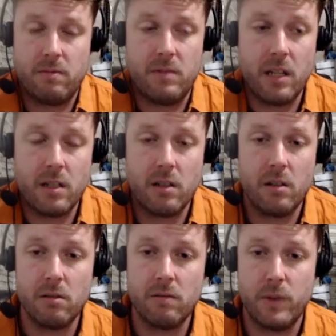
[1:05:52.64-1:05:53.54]
days
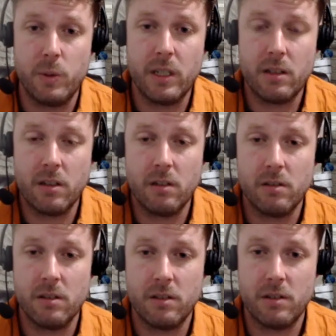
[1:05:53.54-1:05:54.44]
ago, a few weeks ago.
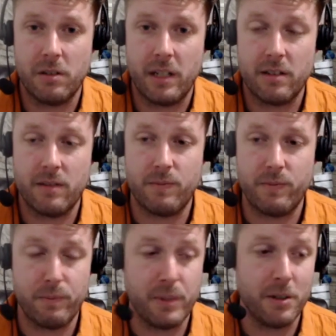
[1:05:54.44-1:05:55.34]
So that's pretty